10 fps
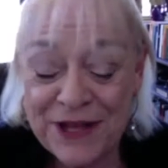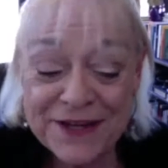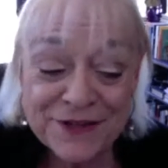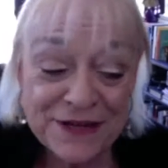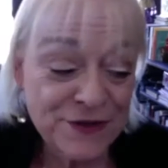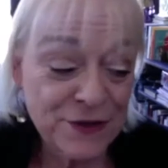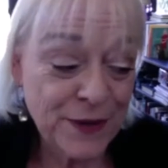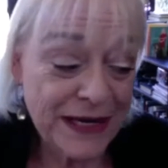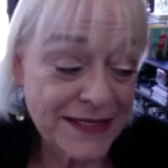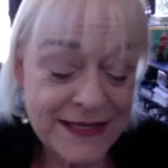I don't even know
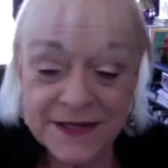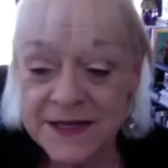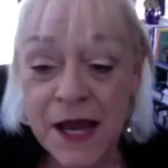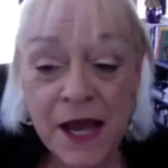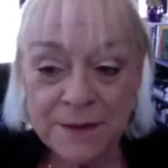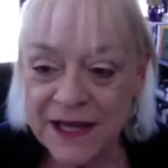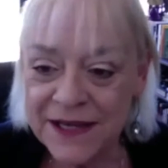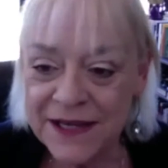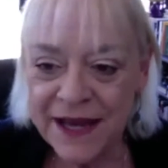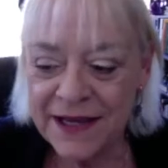what it says
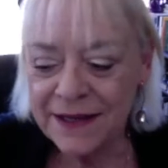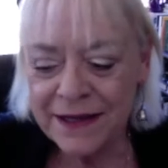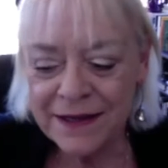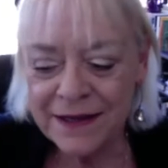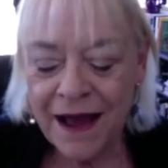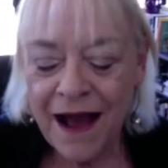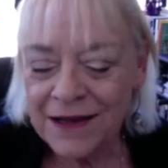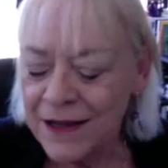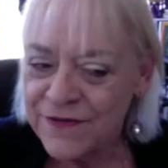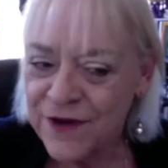because I get a
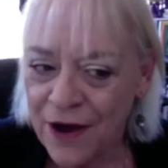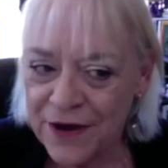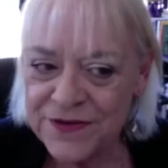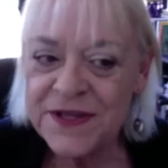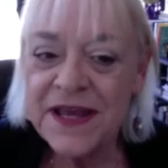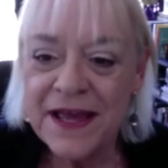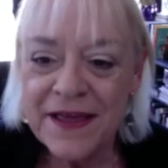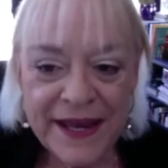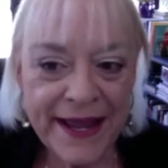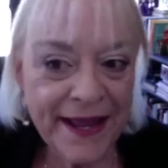lot of calls
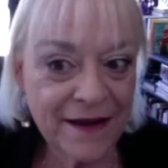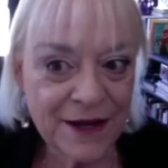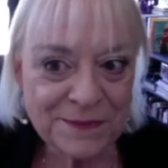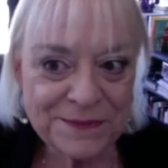that hang up.